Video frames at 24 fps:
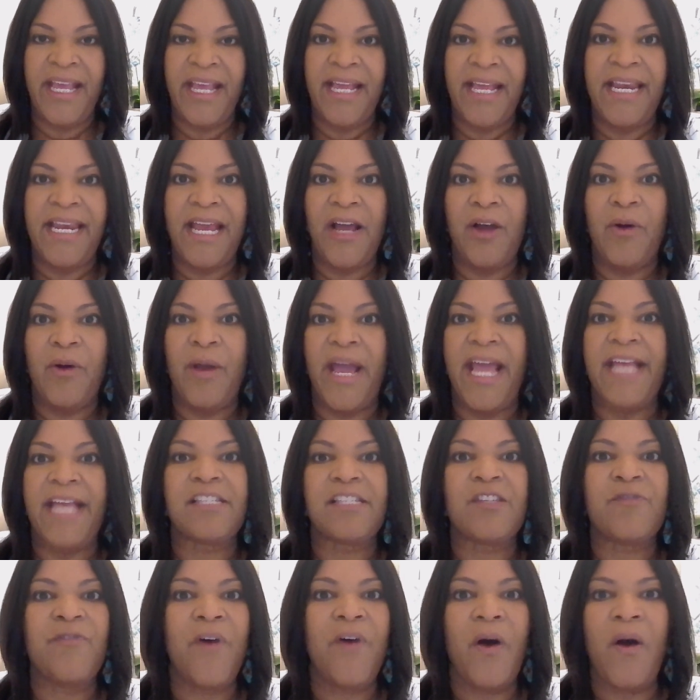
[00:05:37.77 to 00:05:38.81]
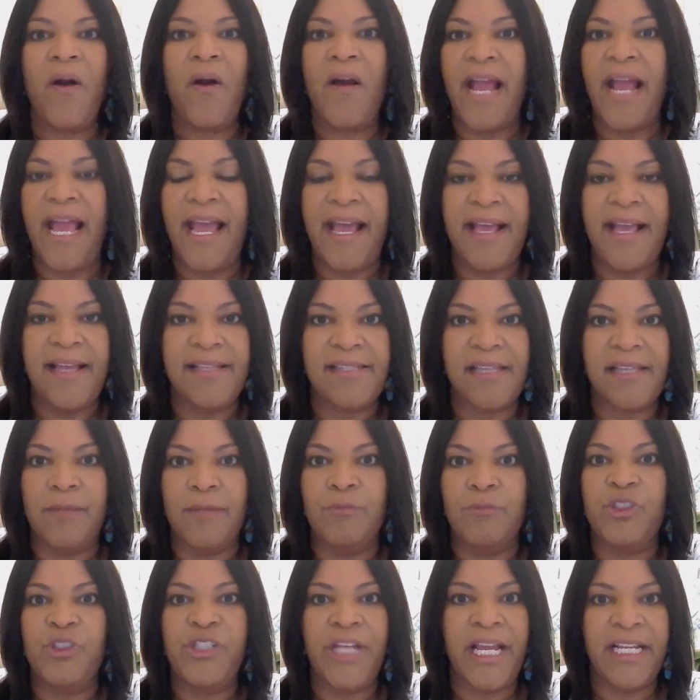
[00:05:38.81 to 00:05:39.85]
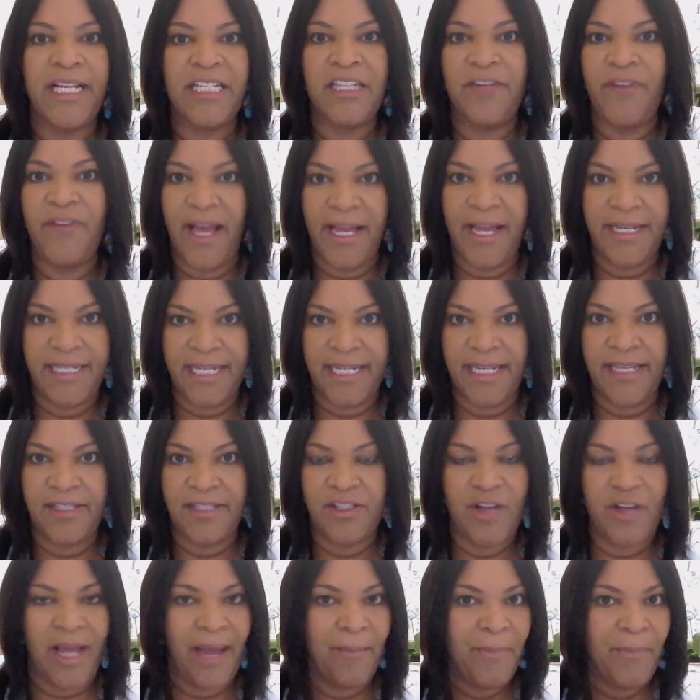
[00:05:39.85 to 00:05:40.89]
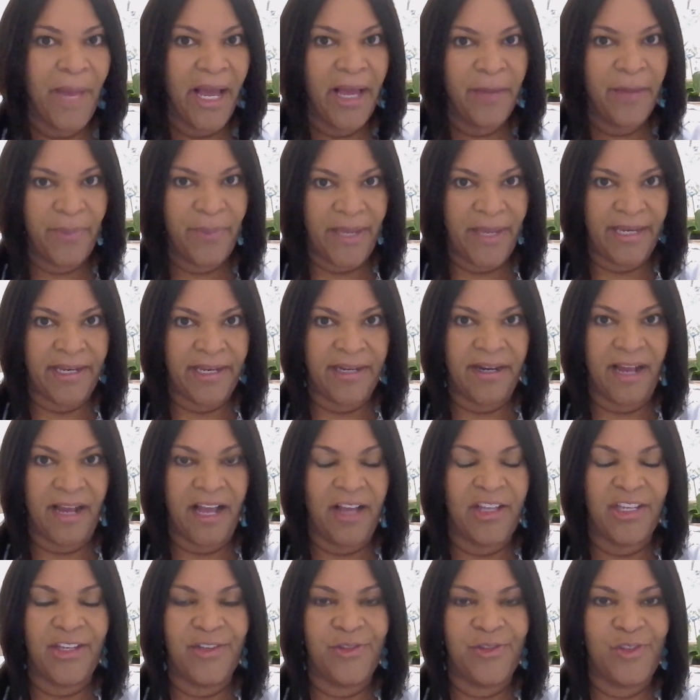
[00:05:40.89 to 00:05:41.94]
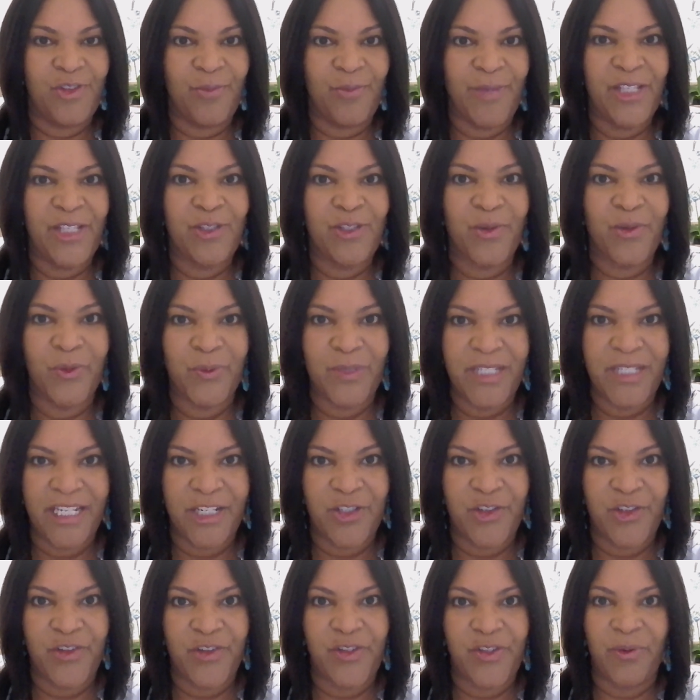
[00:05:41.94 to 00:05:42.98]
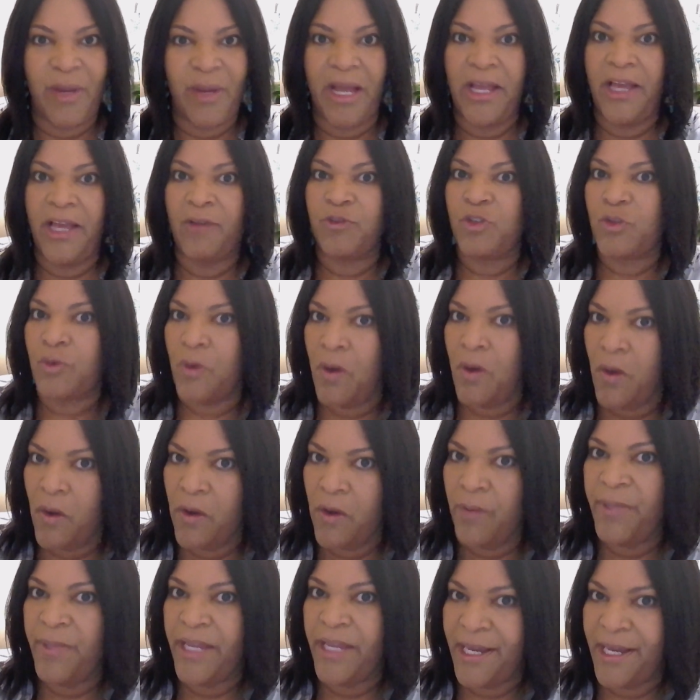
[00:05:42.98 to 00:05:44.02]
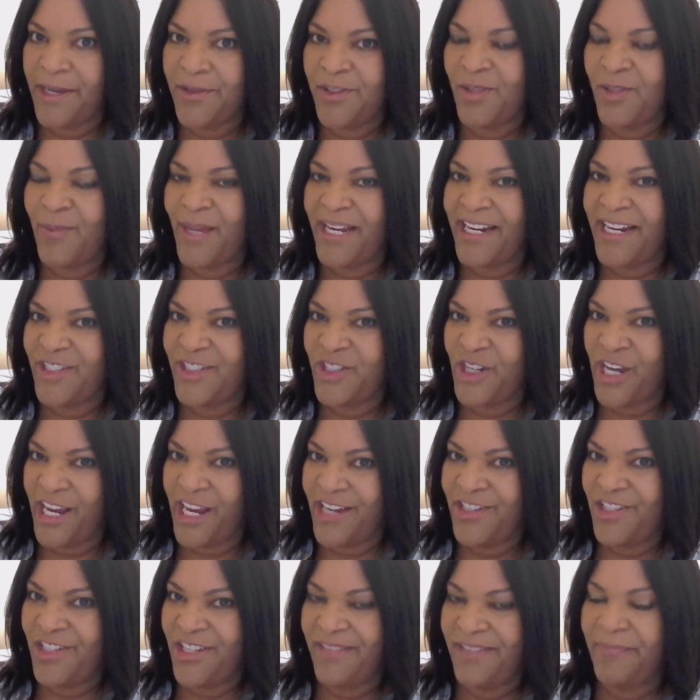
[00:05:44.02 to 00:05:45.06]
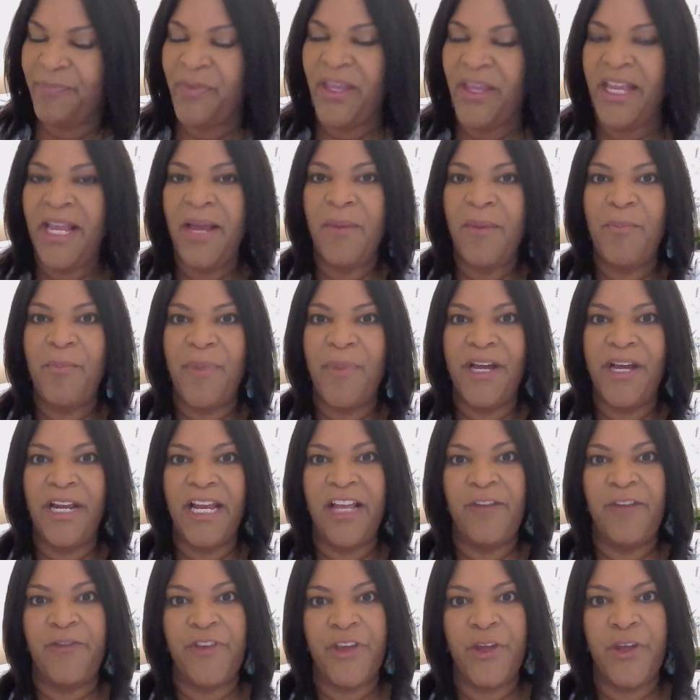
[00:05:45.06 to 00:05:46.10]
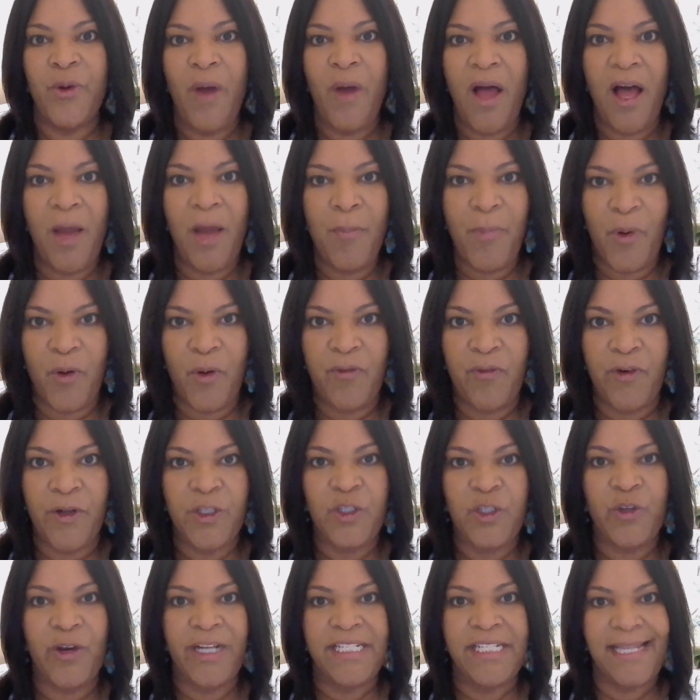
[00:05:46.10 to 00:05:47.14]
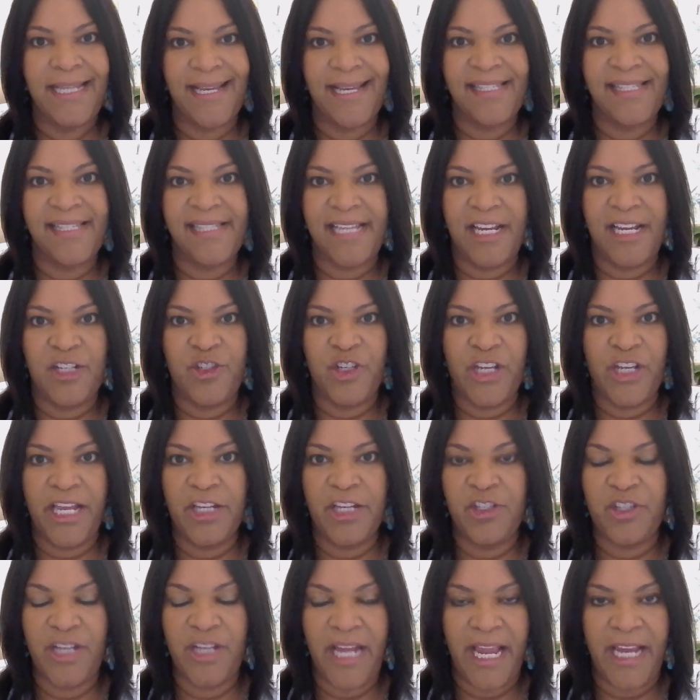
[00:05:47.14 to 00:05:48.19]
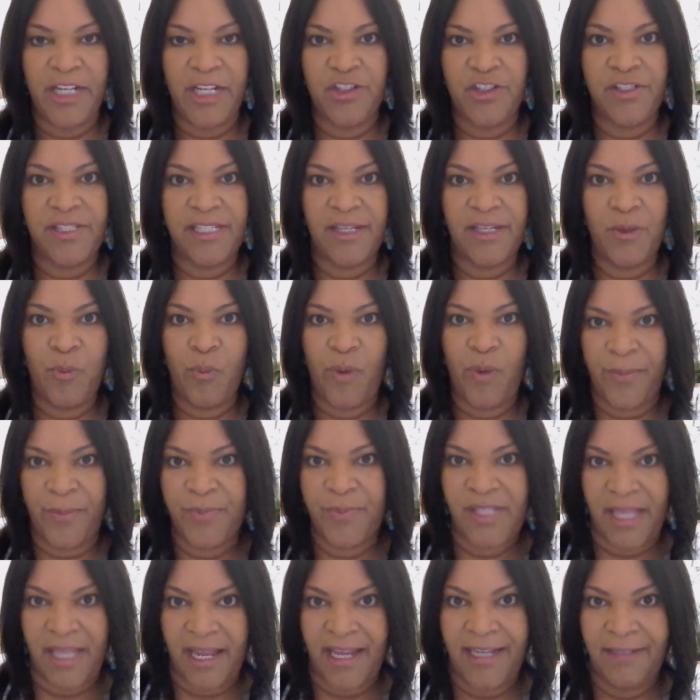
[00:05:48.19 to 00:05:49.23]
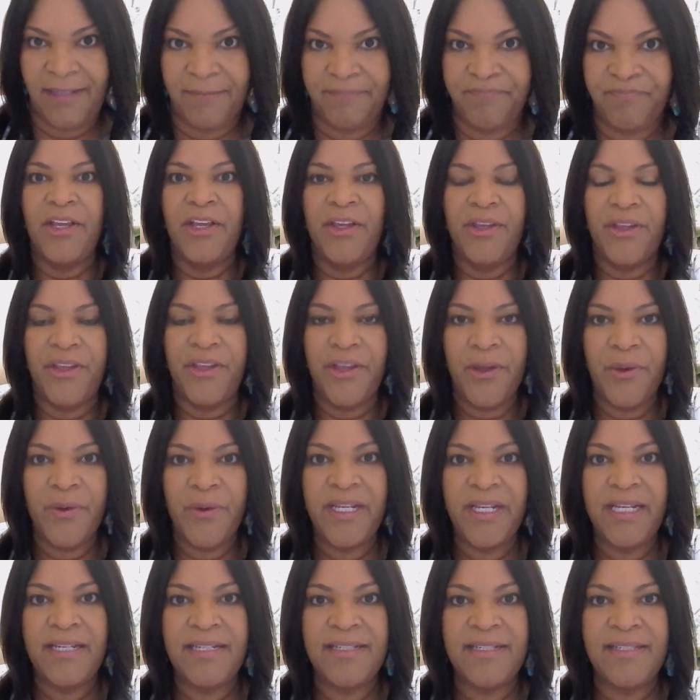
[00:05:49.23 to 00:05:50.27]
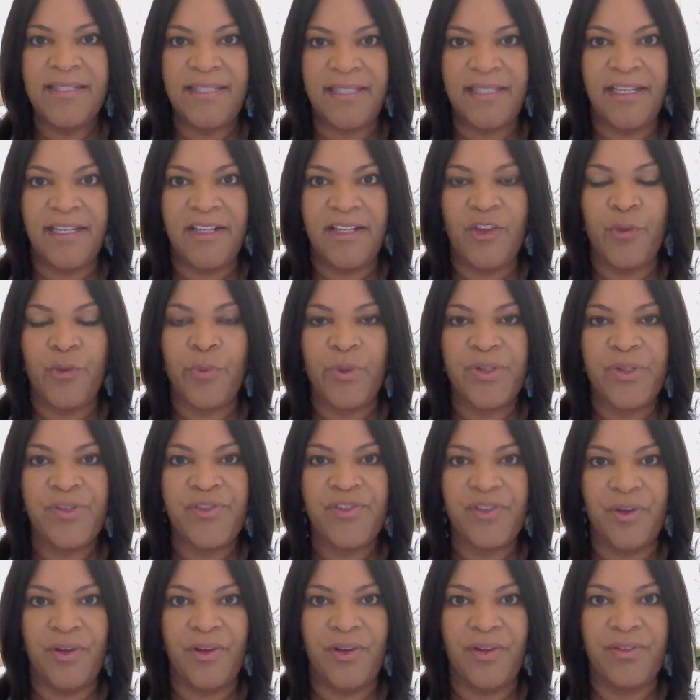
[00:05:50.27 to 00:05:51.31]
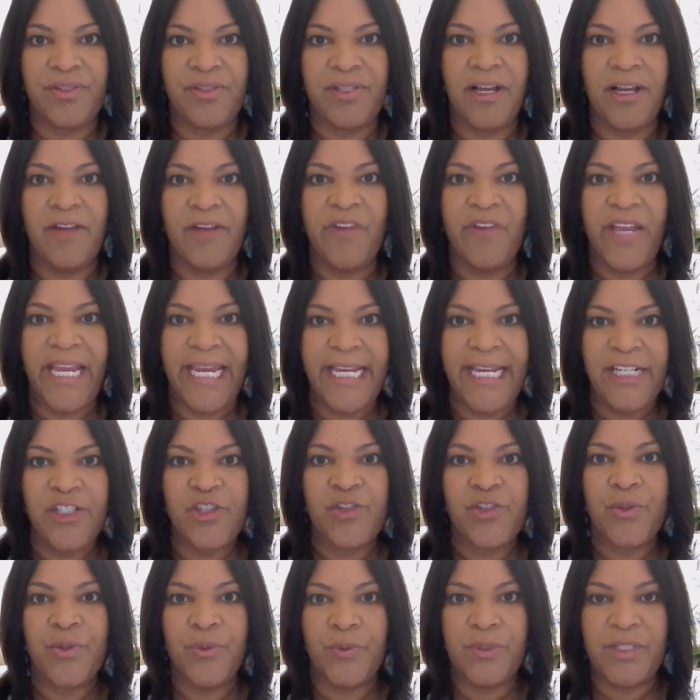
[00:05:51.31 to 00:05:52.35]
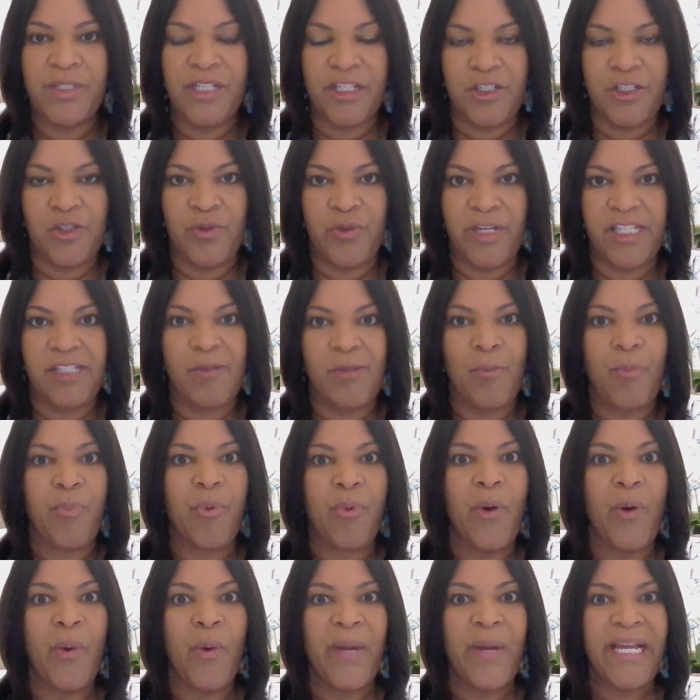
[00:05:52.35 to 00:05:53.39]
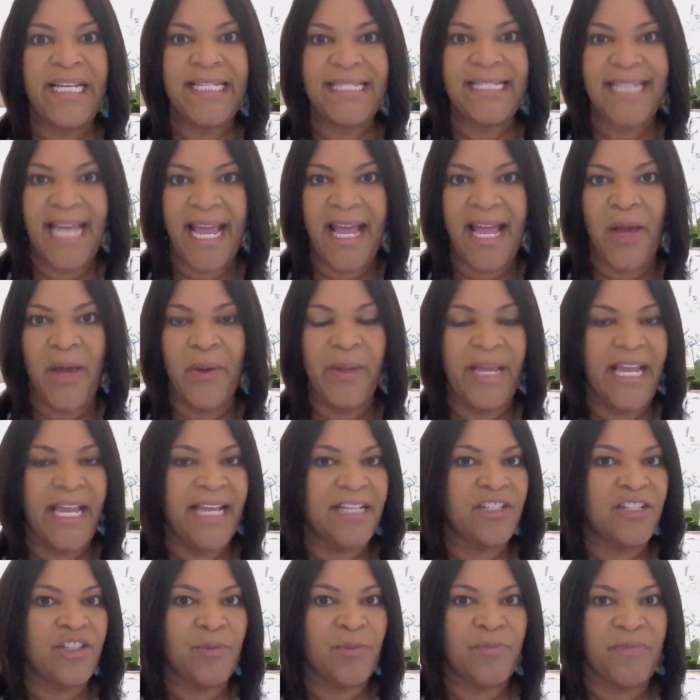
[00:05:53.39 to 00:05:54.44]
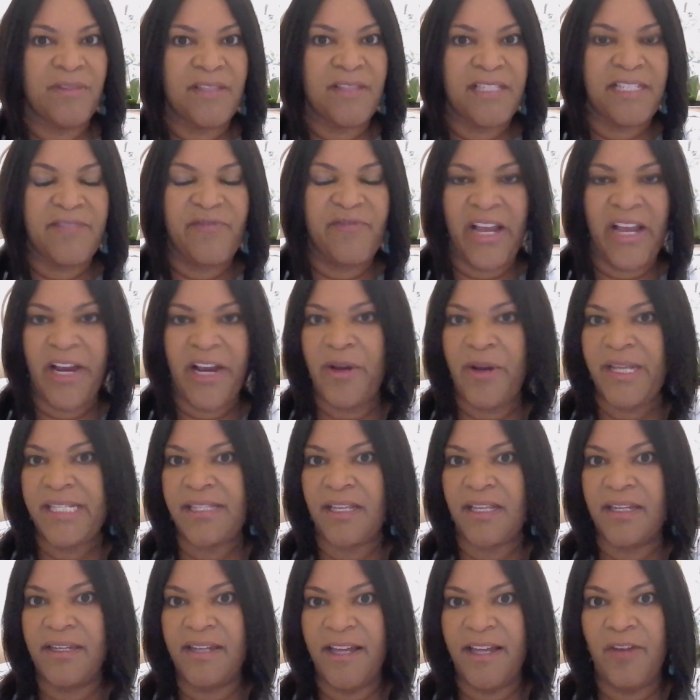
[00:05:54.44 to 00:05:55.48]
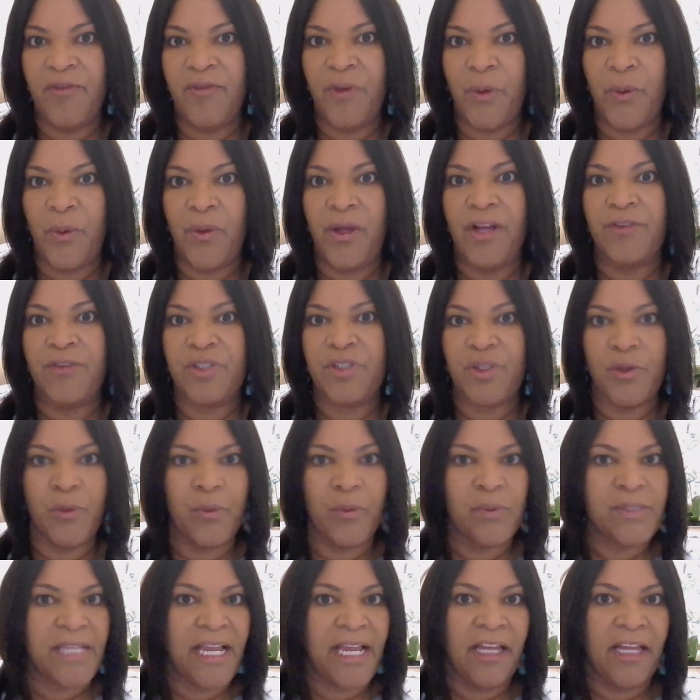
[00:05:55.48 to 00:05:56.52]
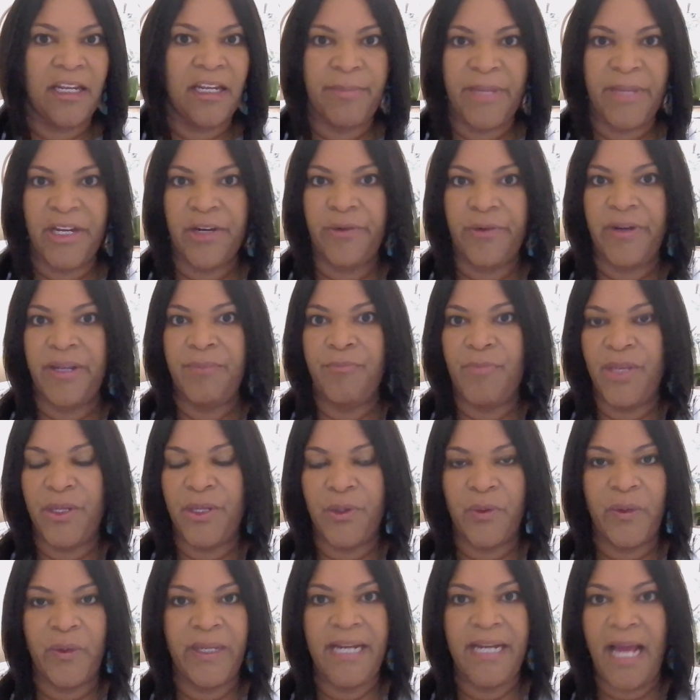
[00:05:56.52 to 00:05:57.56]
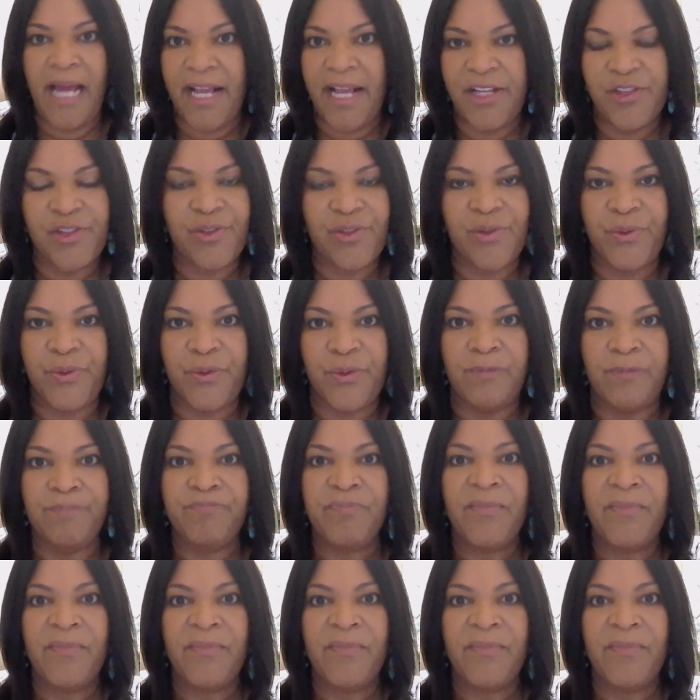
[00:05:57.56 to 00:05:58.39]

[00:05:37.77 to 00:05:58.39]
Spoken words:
Now, as far as objective ideas, not my opinion, I used to be a school teacher, so I have strong opinions about education, but if you hop over to our Texas Education Agency website, you can see the results of each school districts broken down into various level of schools, elementary, middle, and high school,